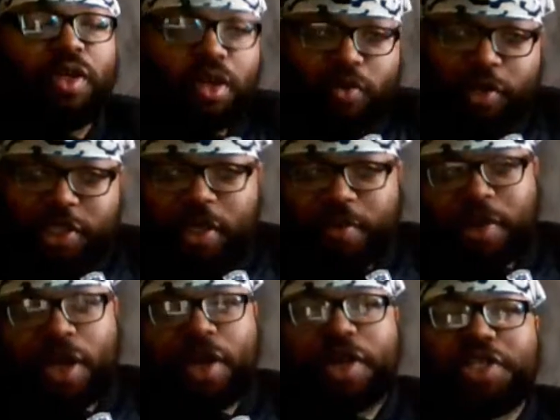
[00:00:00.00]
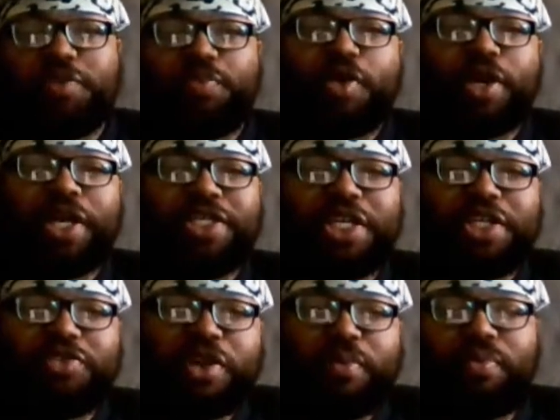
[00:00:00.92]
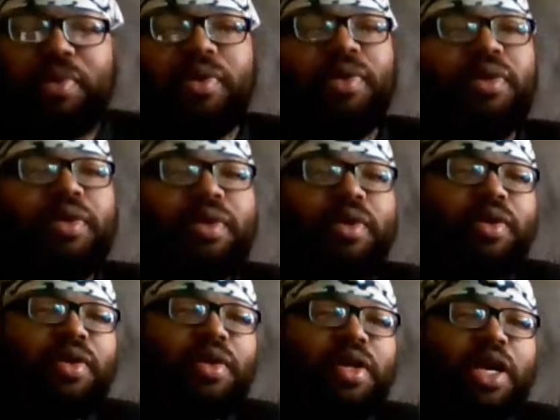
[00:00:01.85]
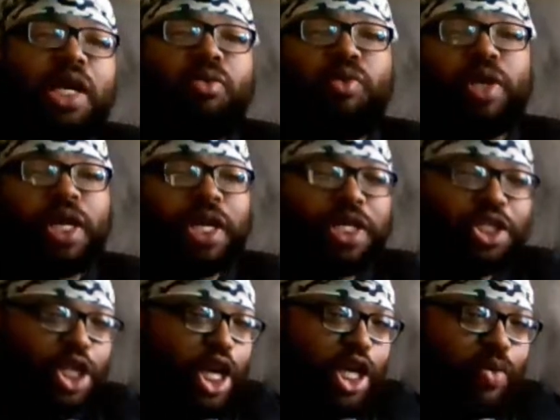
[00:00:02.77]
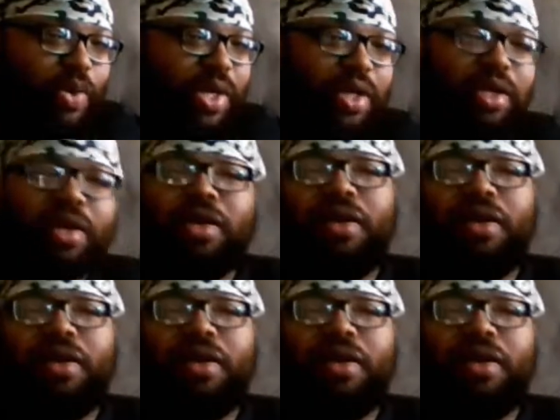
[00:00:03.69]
What's up, y'all? It's your boy A J Tripp, and we are continuing